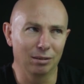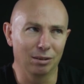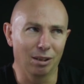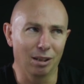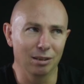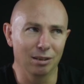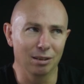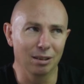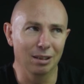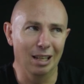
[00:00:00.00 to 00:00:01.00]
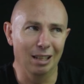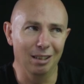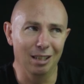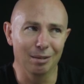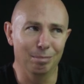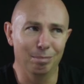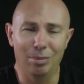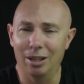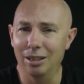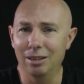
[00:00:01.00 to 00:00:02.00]
Tyson did that ear
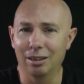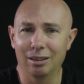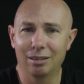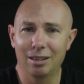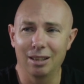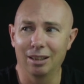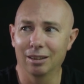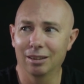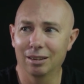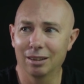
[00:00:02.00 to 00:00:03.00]
biting thing.